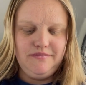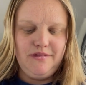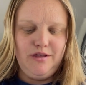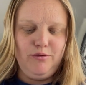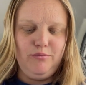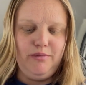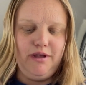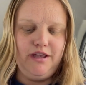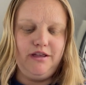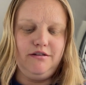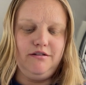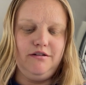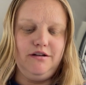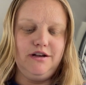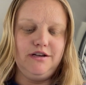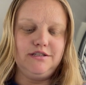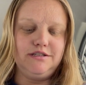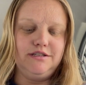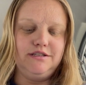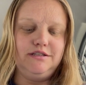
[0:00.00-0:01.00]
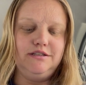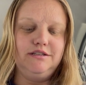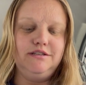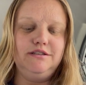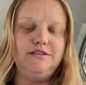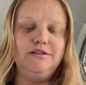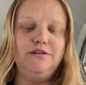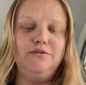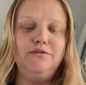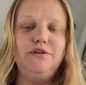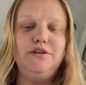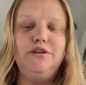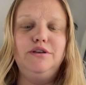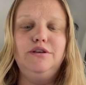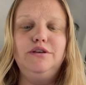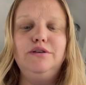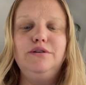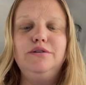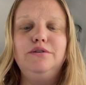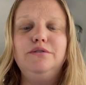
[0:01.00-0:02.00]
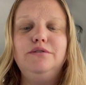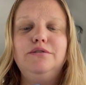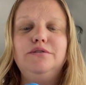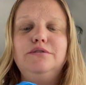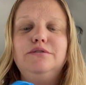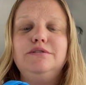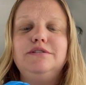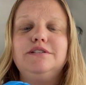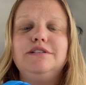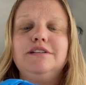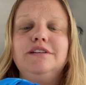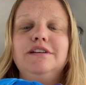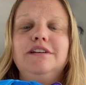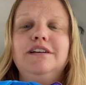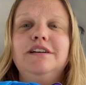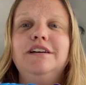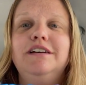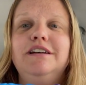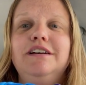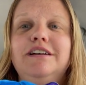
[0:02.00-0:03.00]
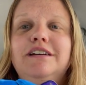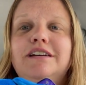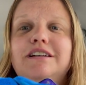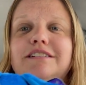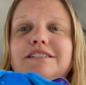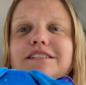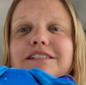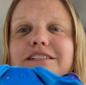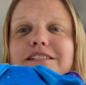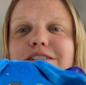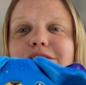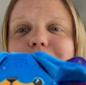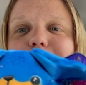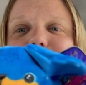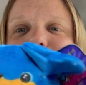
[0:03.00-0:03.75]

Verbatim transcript: Oh my gosh, this is so cute. It's a little